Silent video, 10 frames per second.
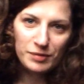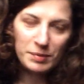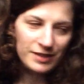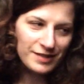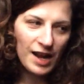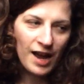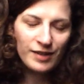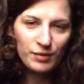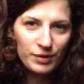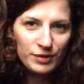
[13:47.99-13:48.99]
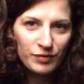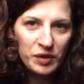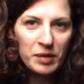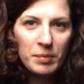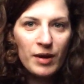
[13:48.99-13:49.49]
but I don't want to
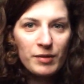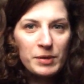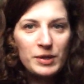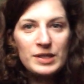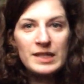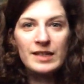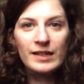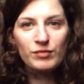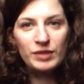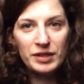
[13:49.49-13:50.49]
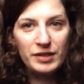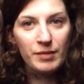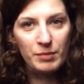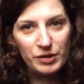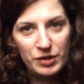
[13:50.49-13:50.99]
think about it because it's like really
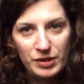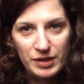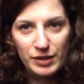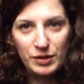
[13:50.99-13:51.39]
emergency.